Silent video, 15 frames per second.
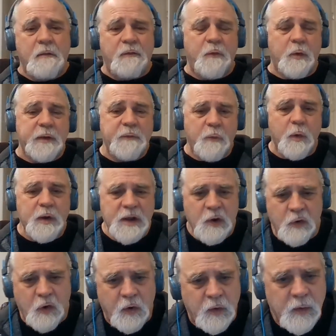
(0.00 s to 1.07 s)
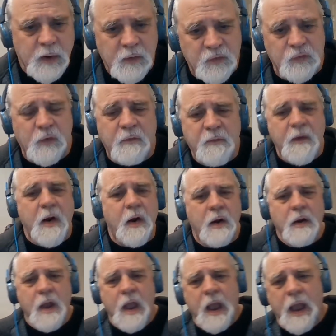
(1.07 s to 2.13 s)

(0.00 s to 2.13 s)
44-year career so far.